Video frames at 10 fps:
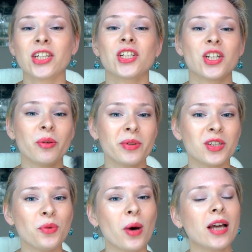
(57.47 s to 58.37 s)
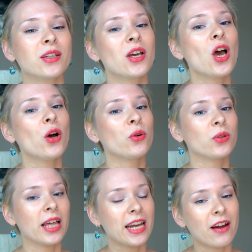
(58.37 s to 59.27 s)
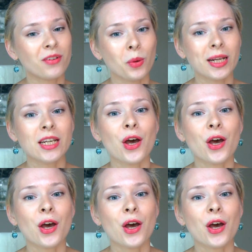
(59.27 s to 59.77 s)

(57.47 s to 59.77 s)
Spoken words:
because she was the one who let everyone